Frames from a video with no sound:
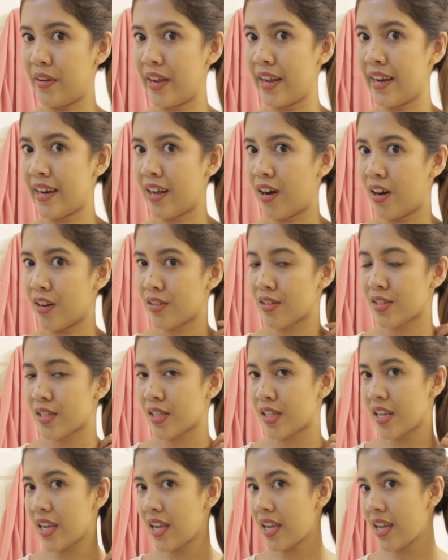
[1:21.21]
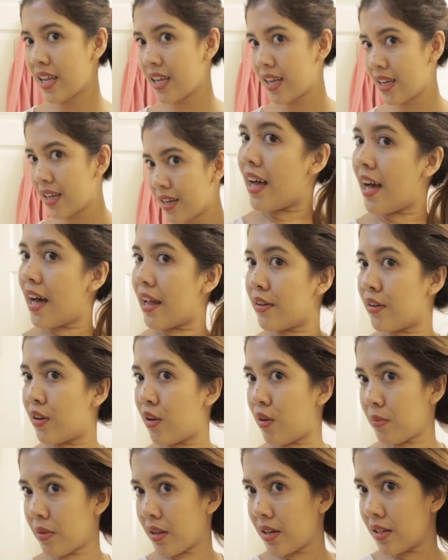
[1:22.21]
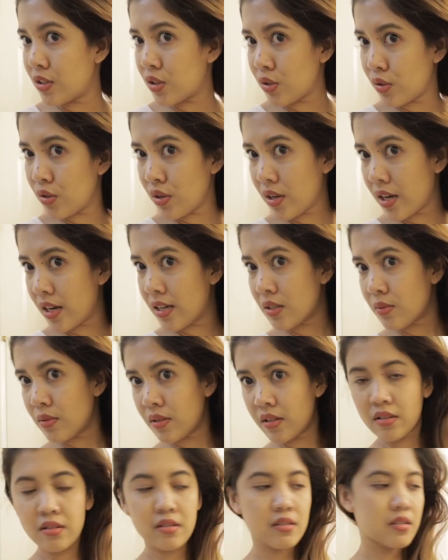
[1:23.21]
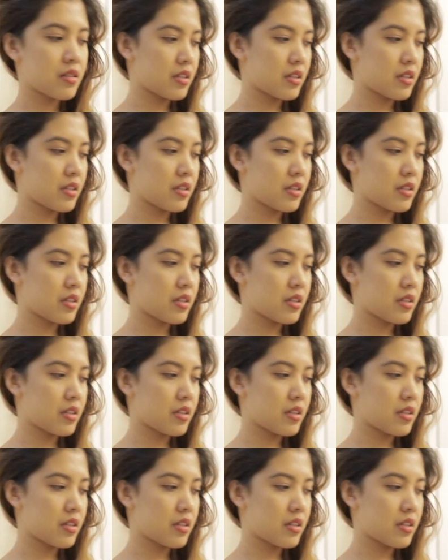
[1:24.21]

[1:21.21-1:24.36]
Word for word: And honestly, I don't know, I'm gonna show you guys what it looks